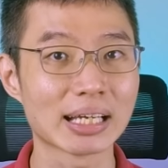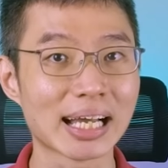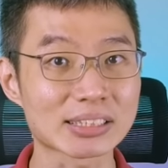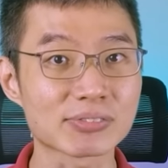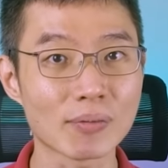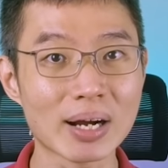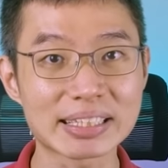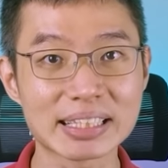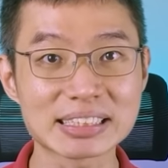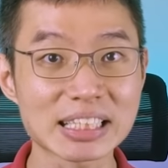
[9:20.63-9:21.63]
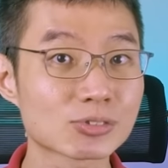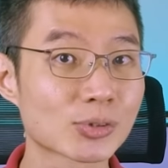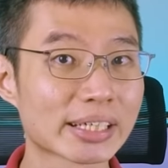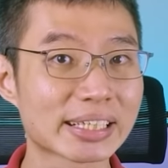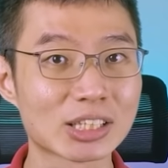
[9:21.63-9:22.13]
As for what I think Syfe
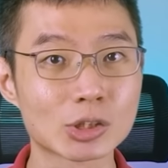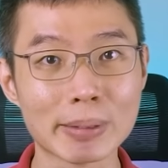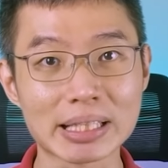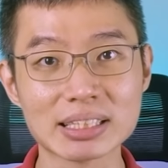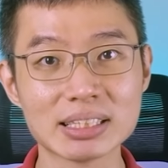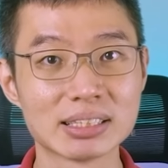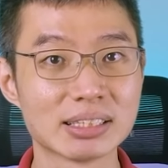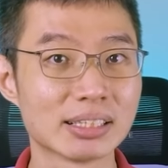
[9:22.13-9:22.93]
Trade can do better,